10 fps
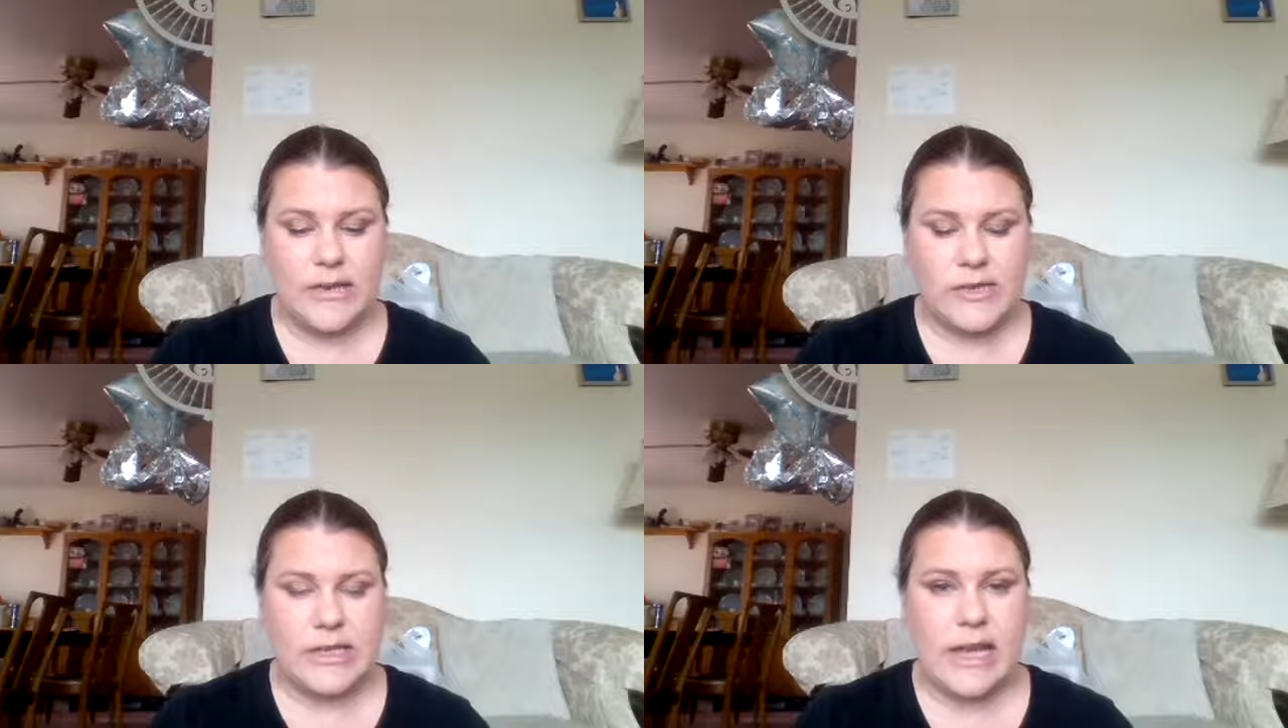
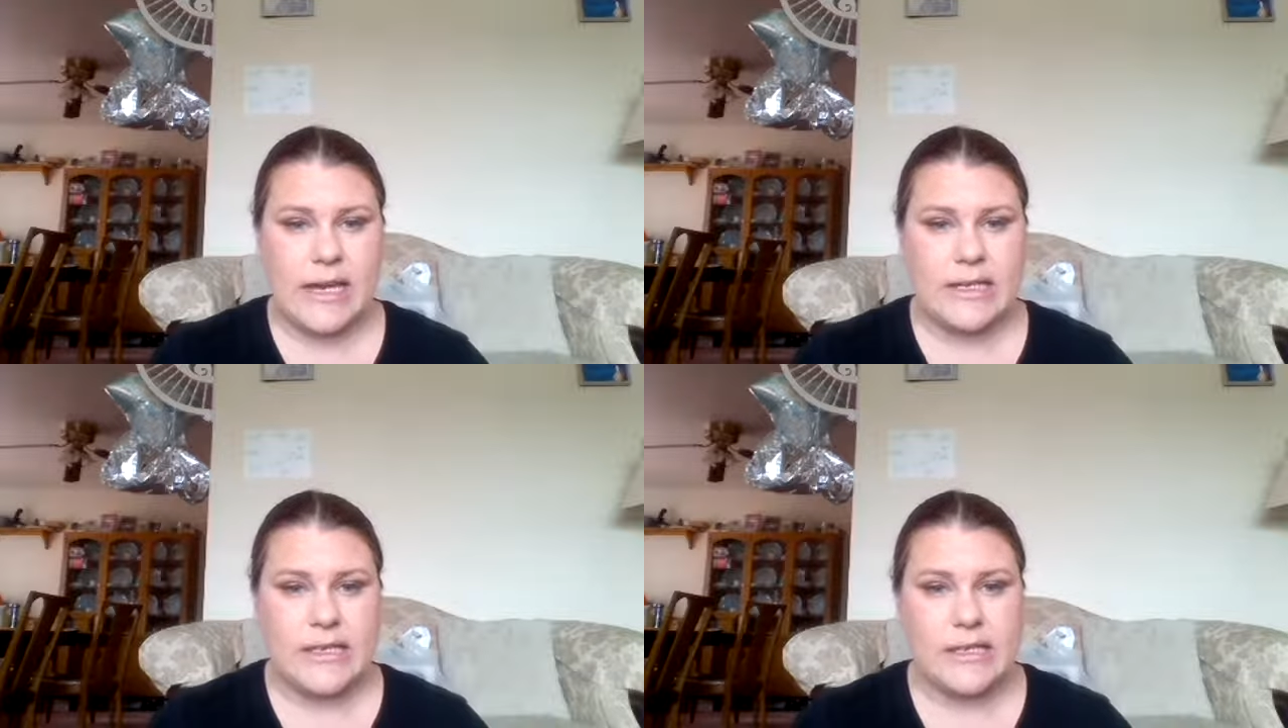gives a
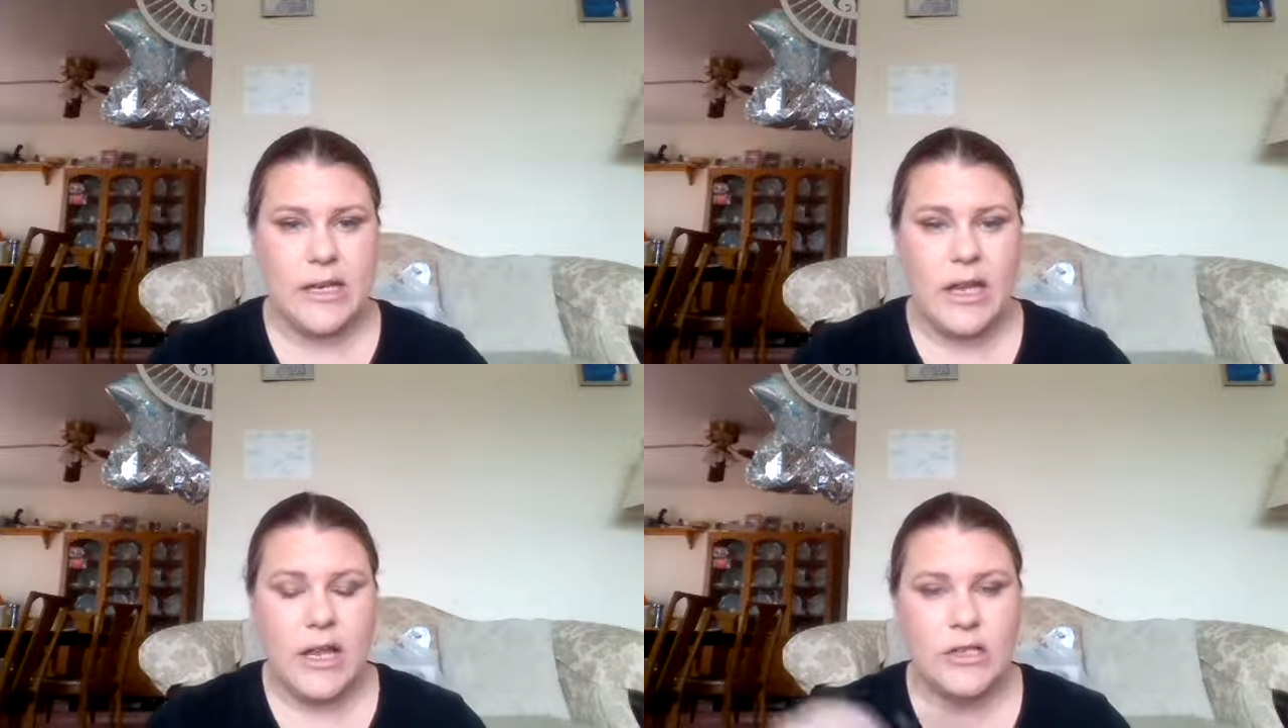nice
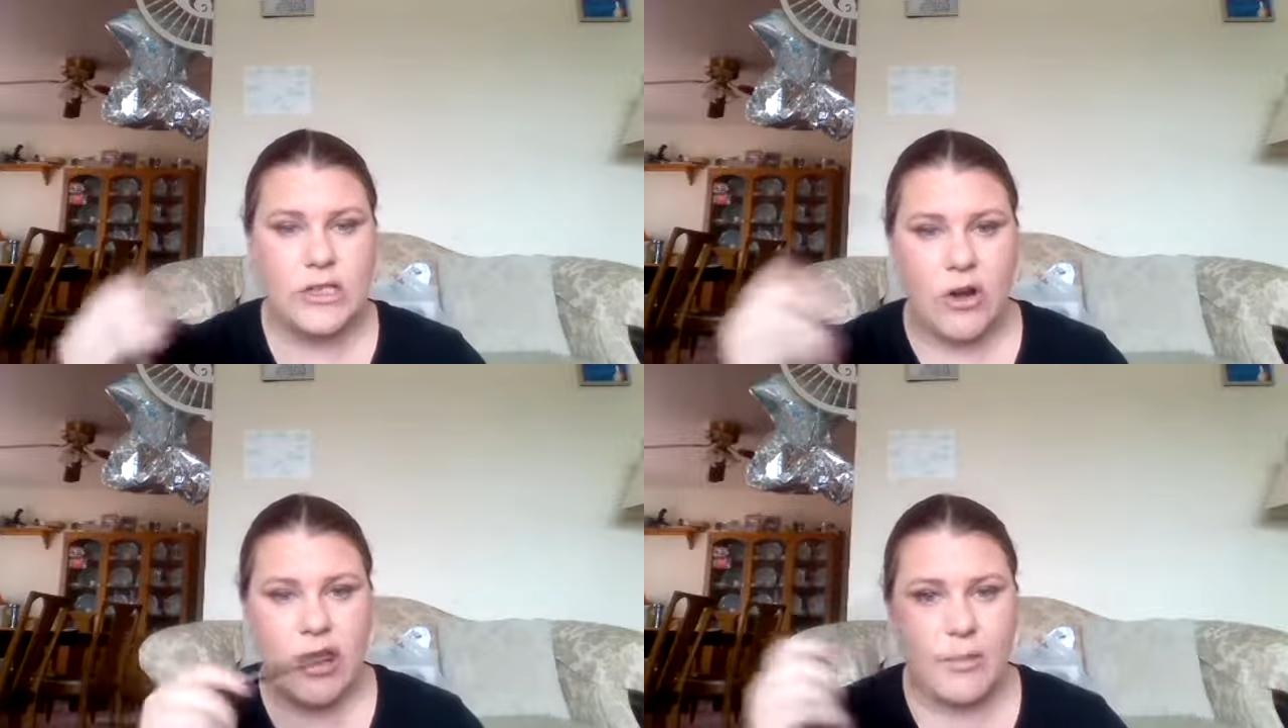
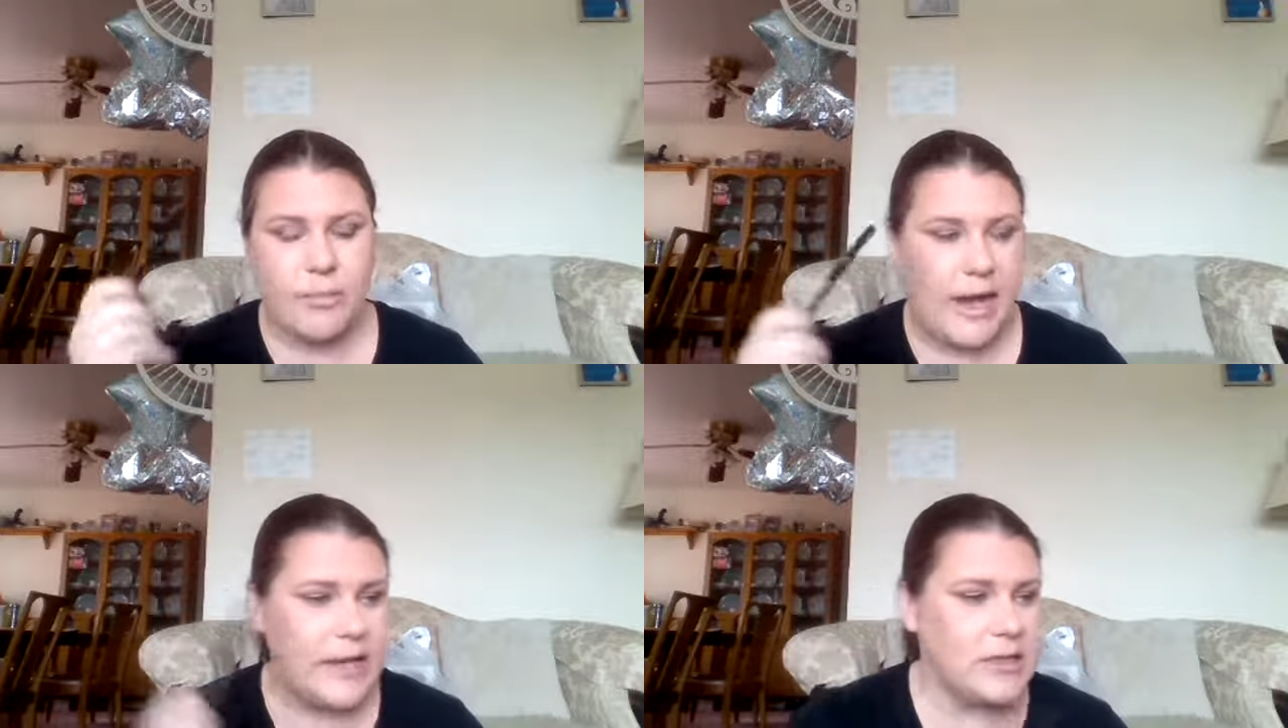
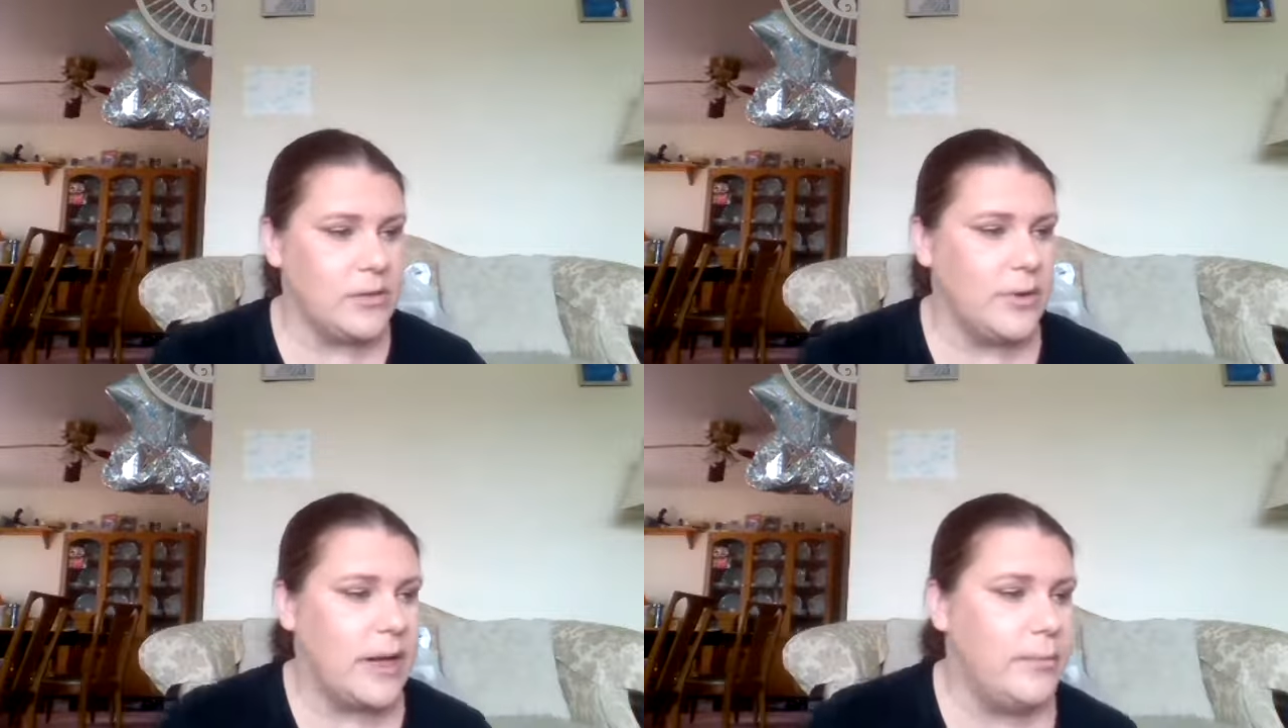dark
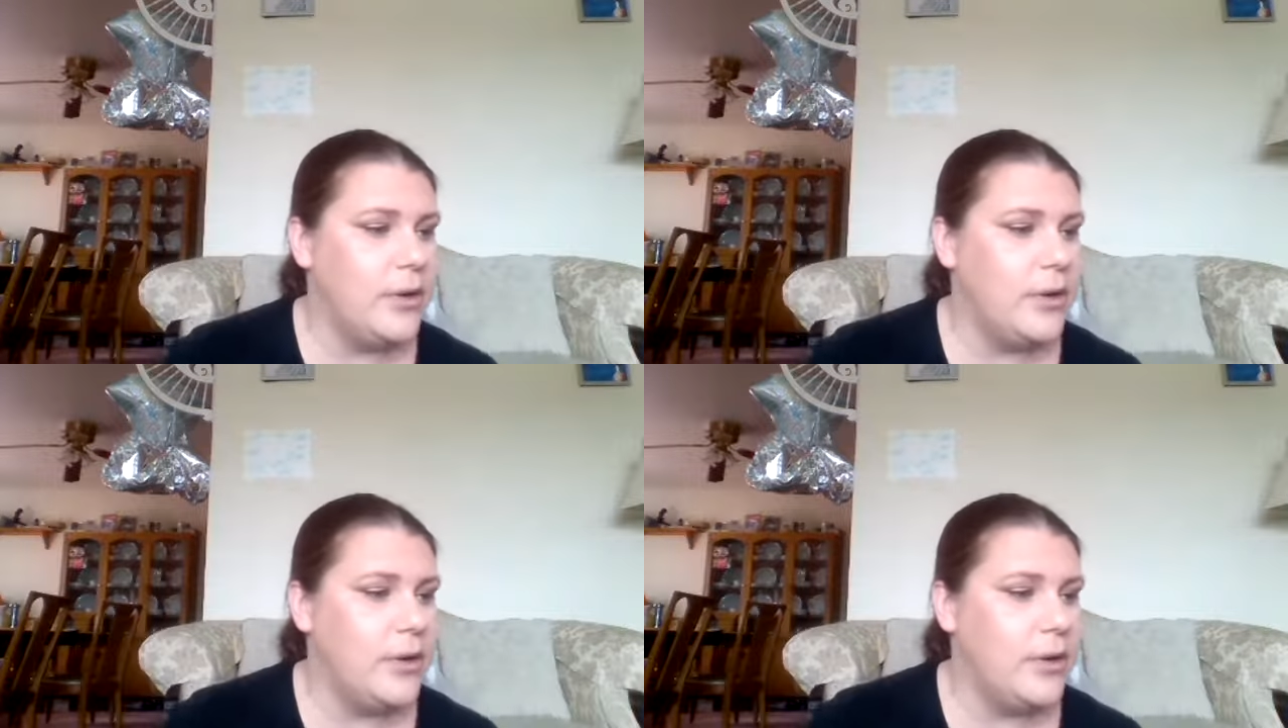base when I